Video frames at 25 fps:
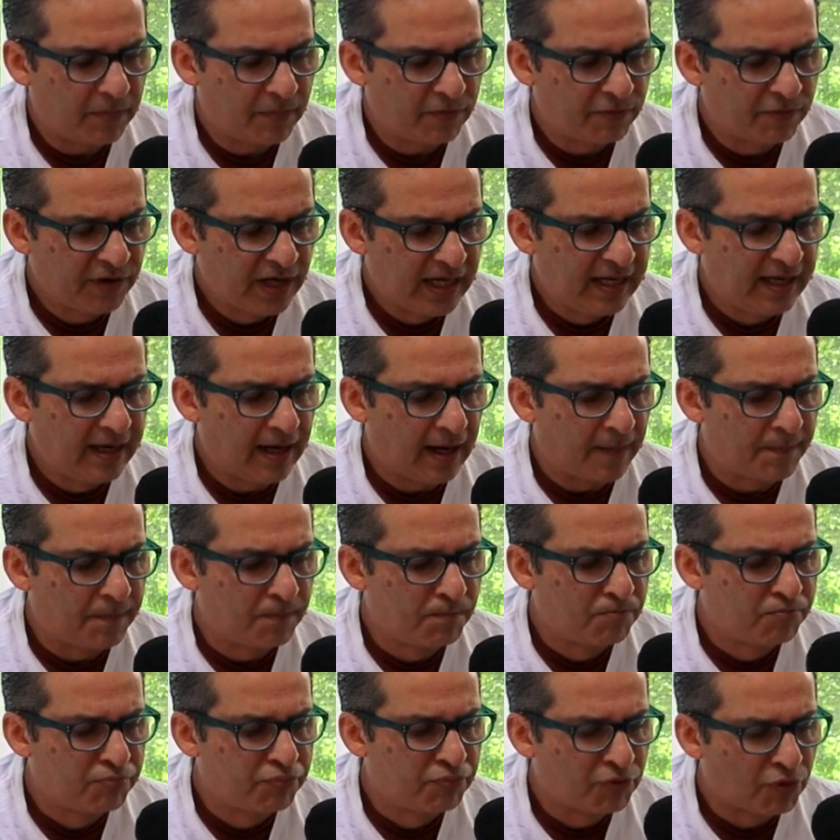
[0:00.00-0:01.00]
really a
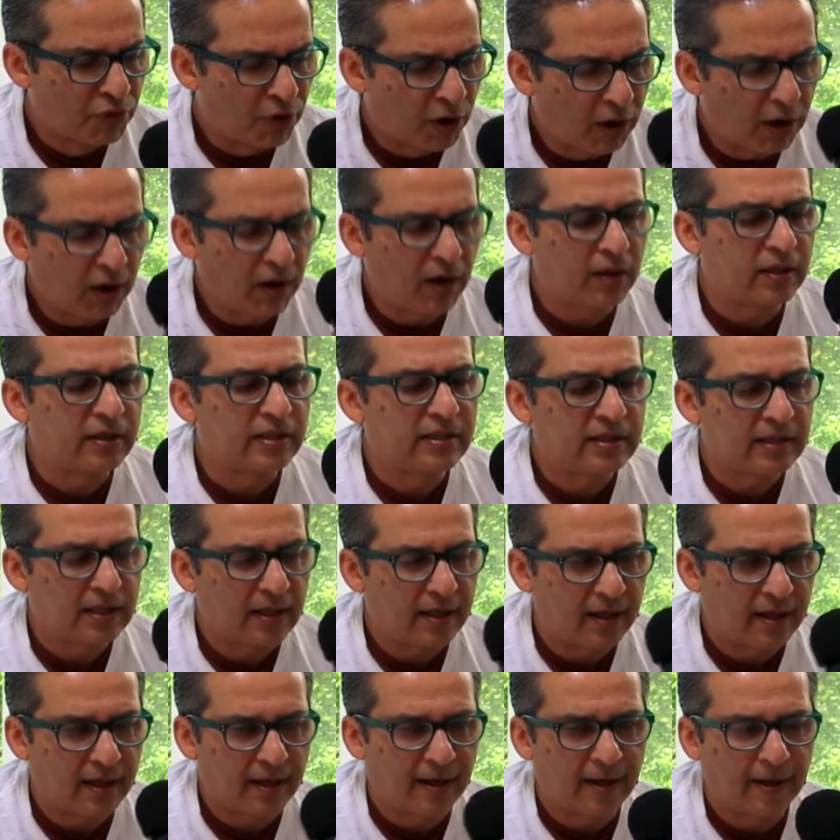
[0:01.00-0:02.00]
broad
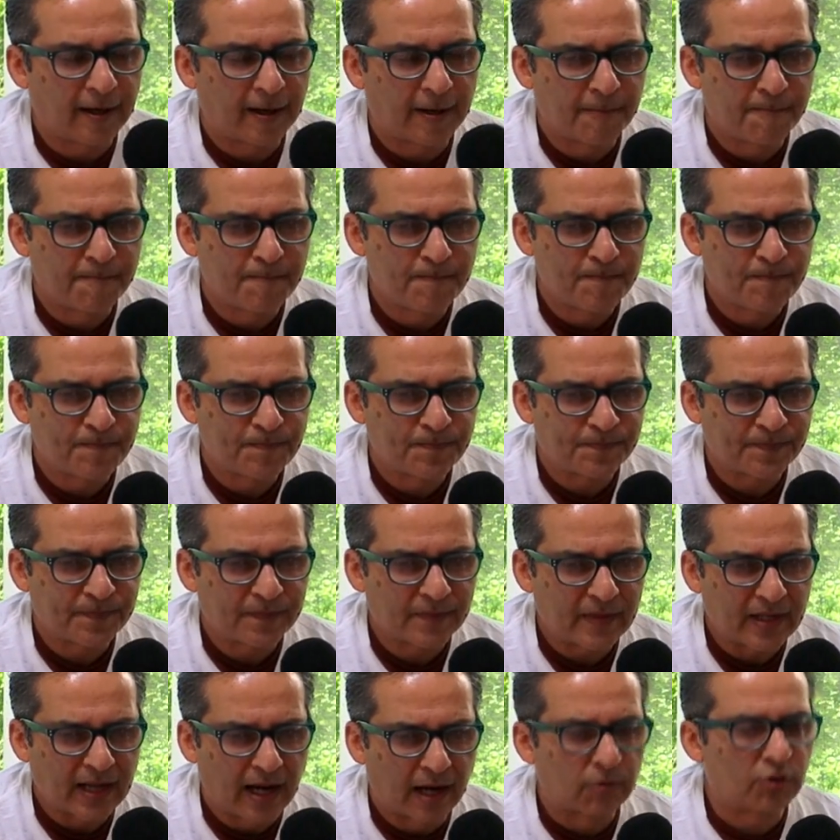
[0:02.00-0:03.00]

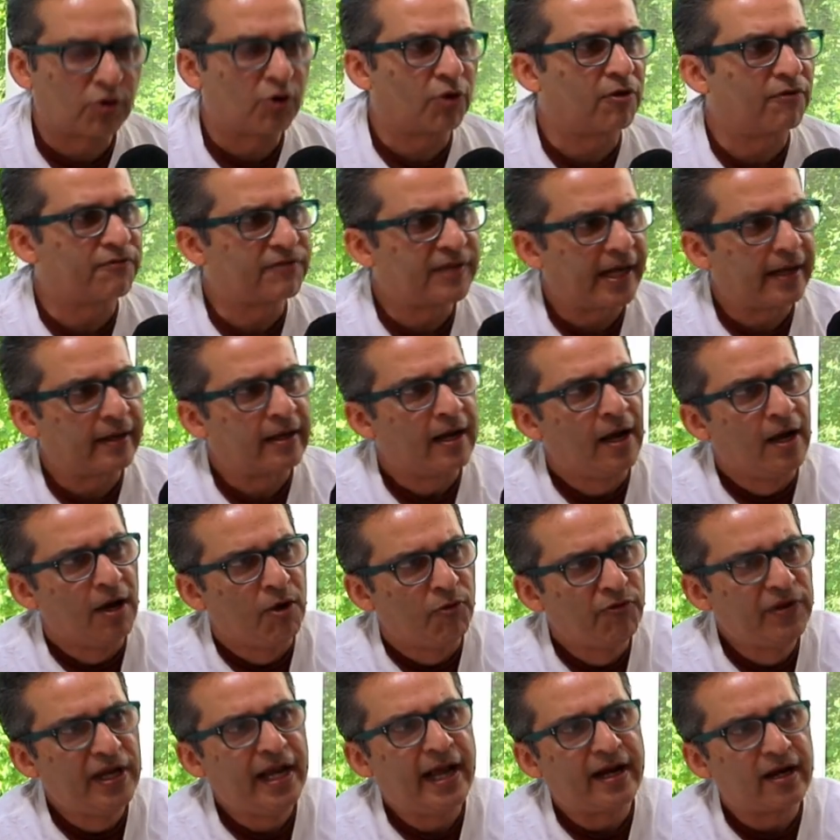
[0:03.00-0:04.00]
outlook of that.
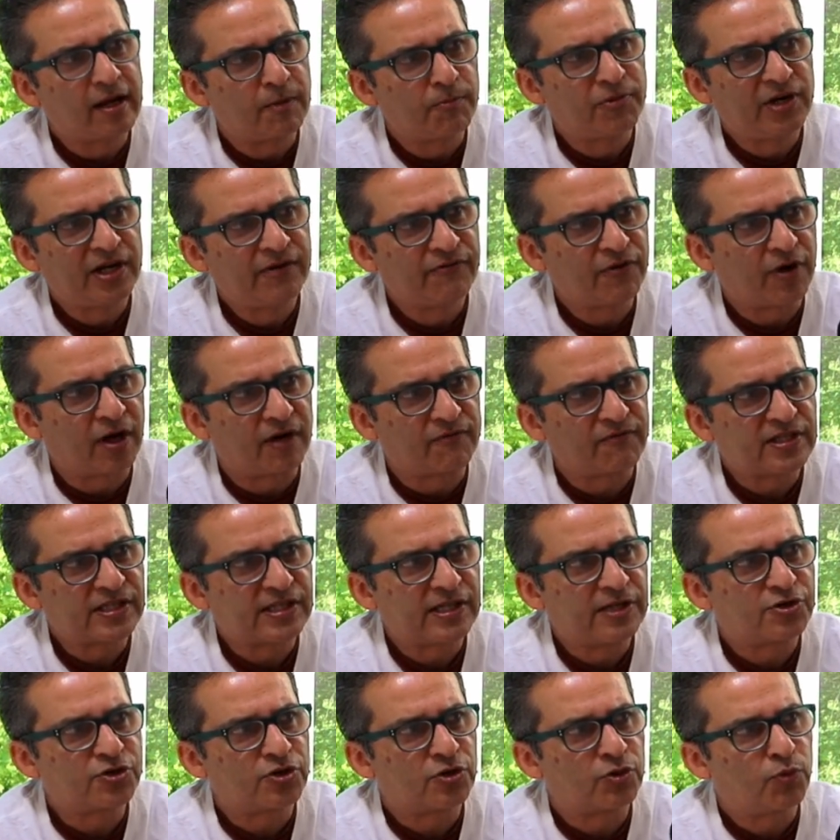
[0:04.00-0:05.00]
We had a brief
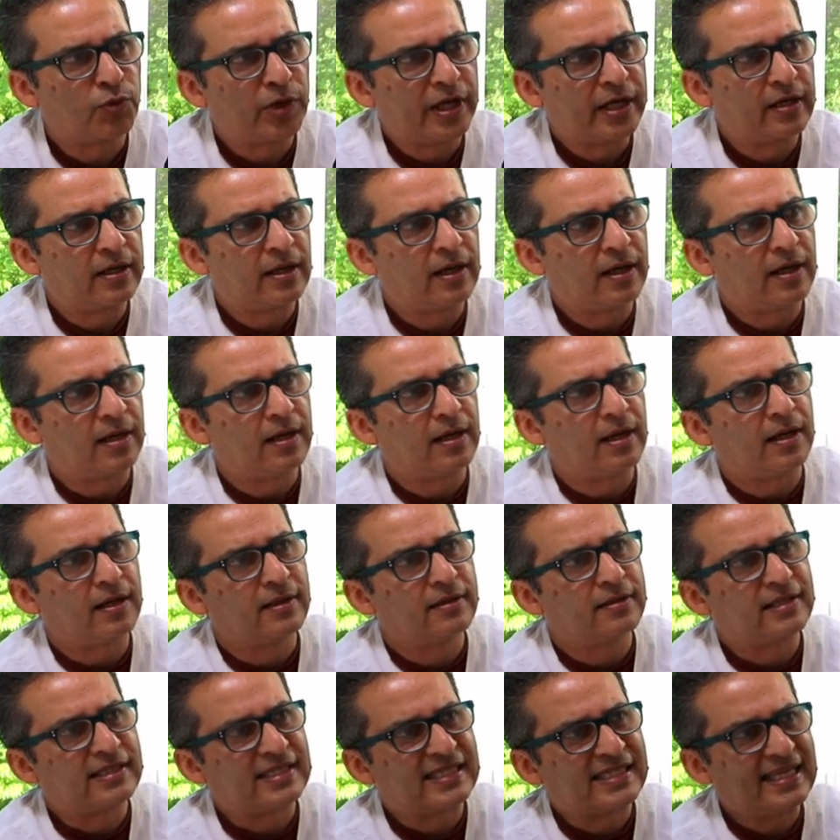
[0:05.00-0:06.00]
conversation when
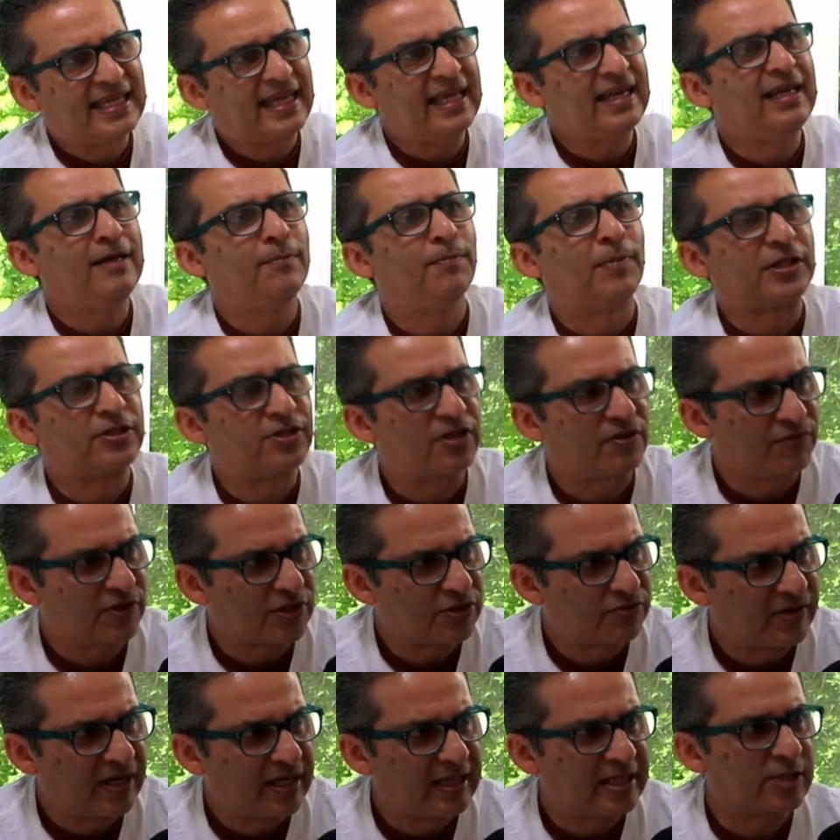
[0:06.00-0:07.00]
the skinny budget
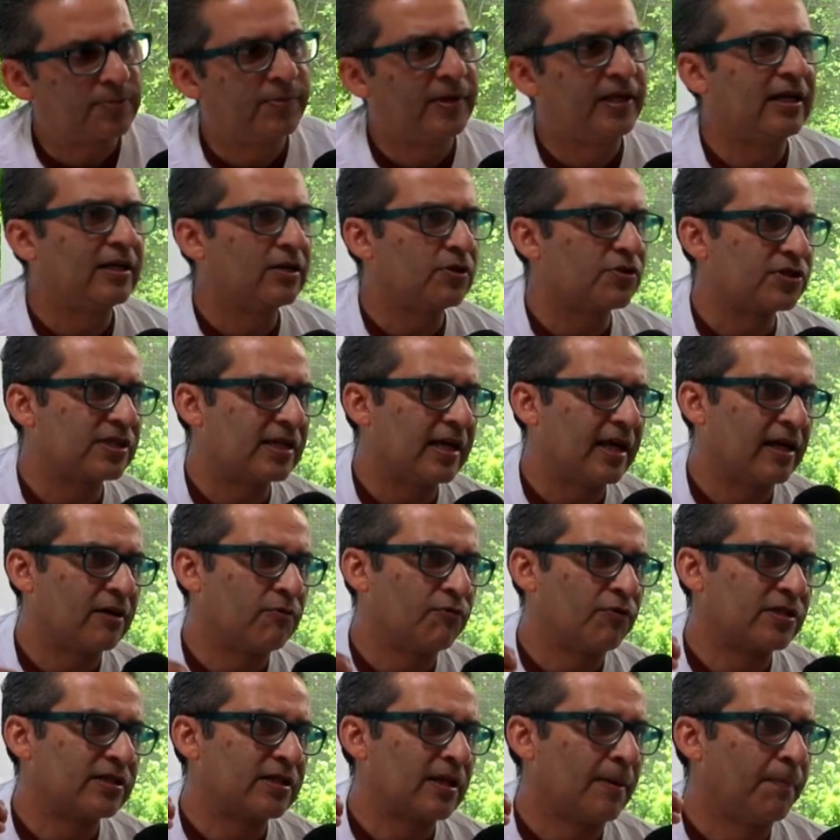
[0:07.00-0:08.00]
was released, meaning to say
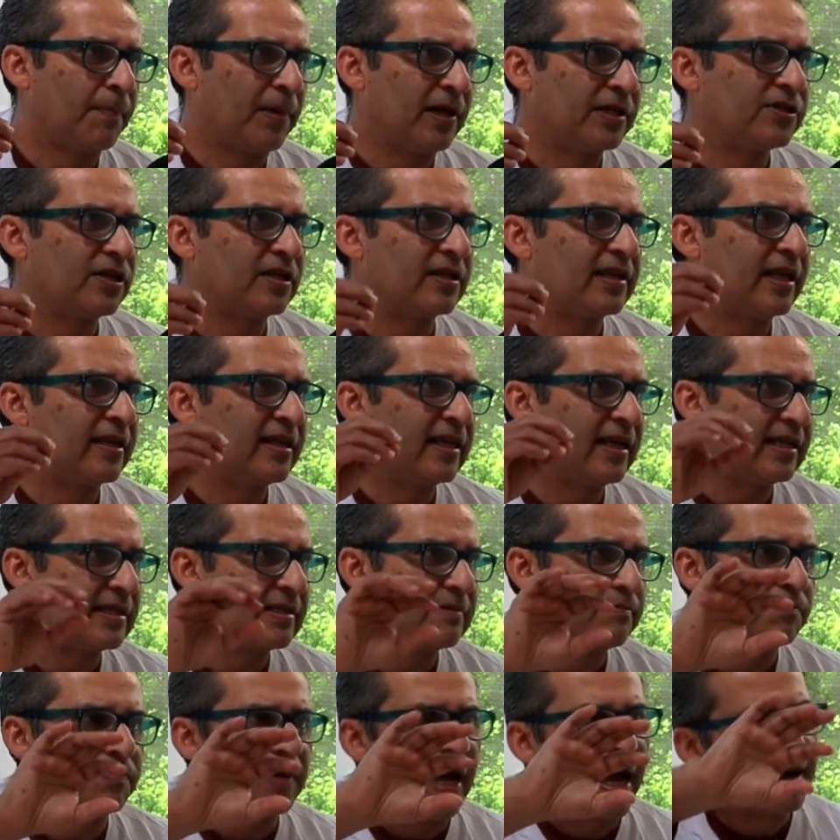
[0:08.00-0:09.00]
it was the budget that they
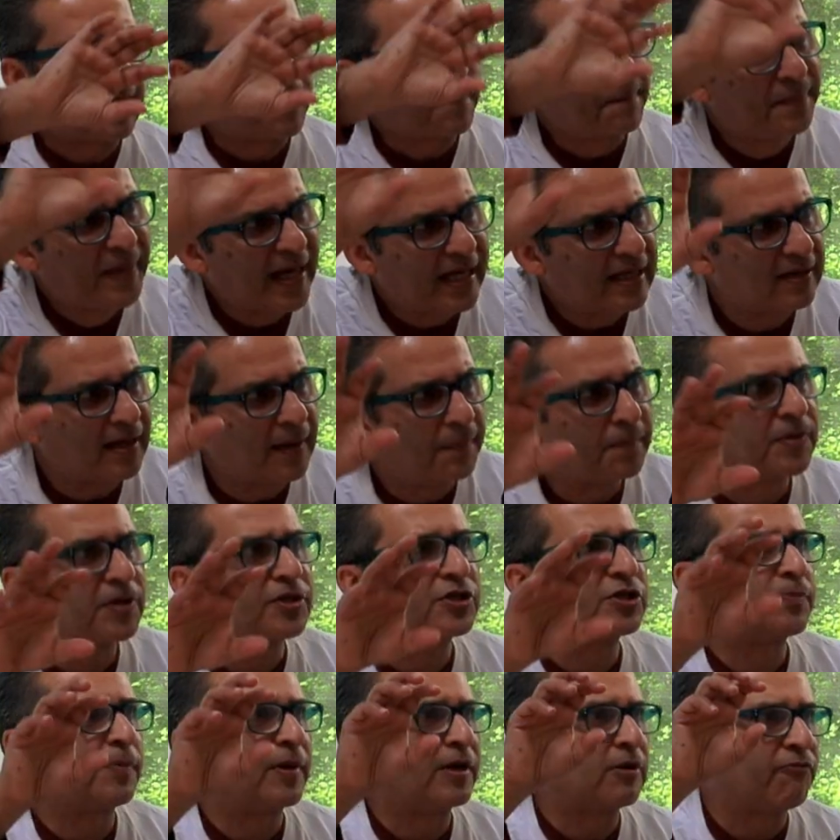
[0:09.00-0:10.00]
had big
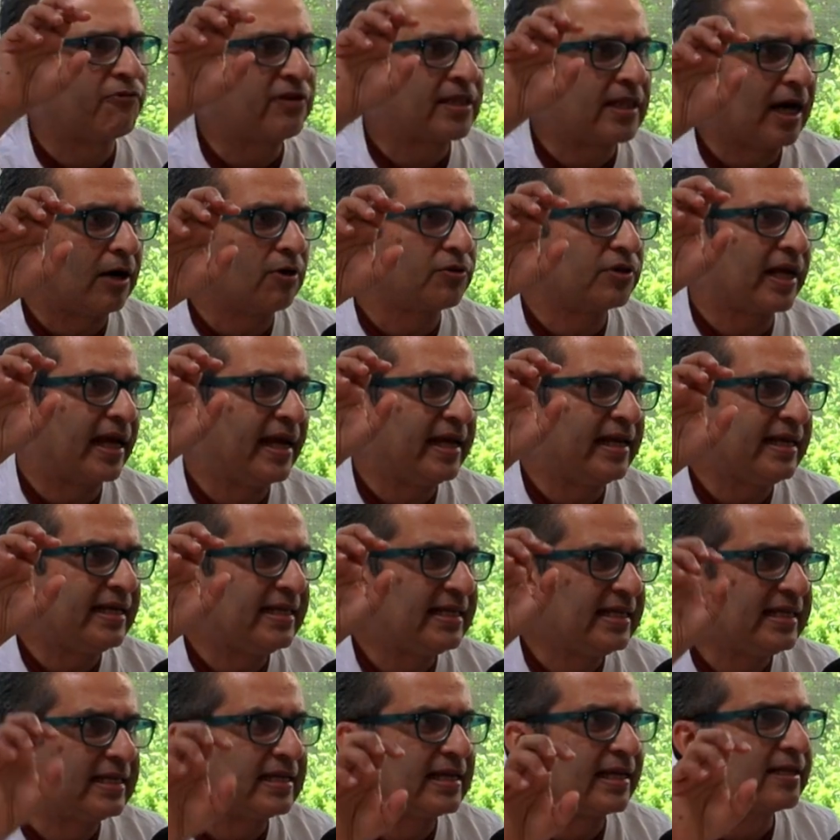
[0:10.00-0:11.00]
numbers but without any
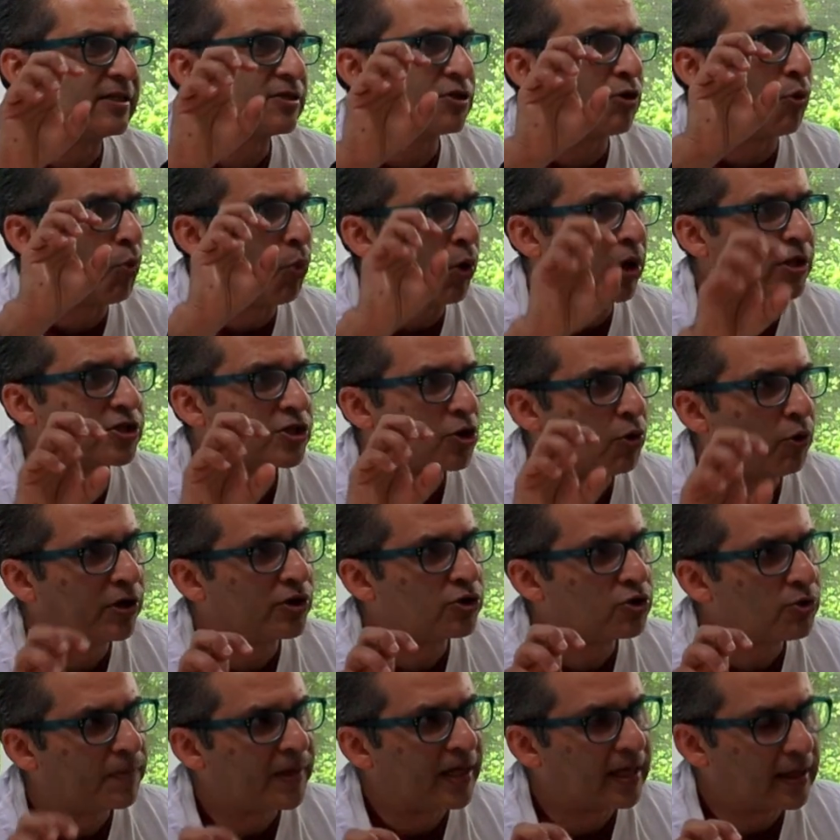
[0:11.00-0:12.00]
details of what's
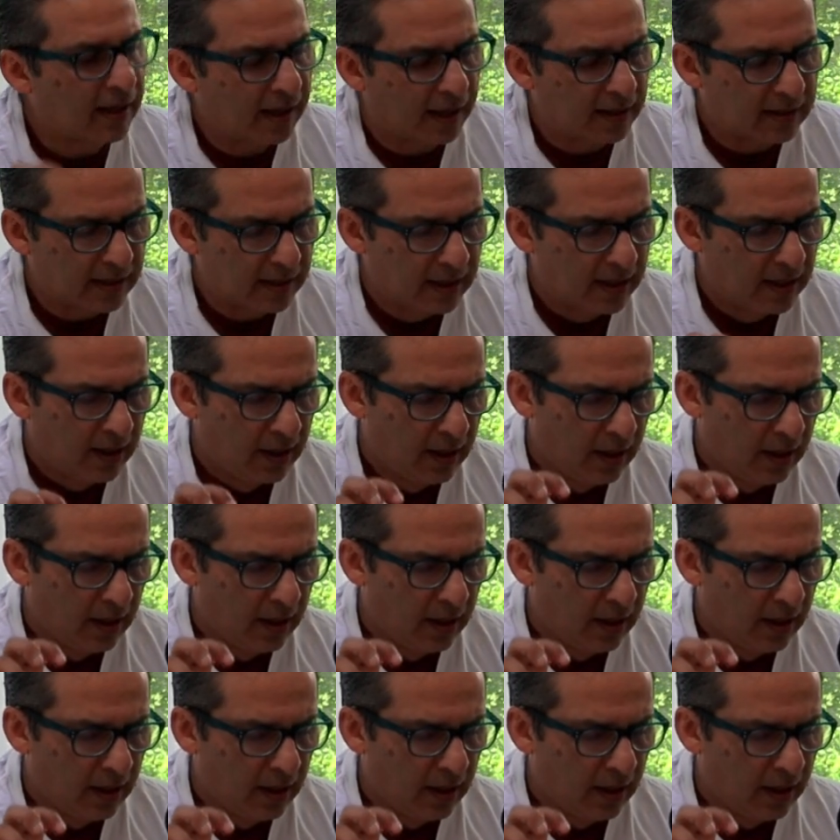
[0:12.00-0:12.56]
going to be cut.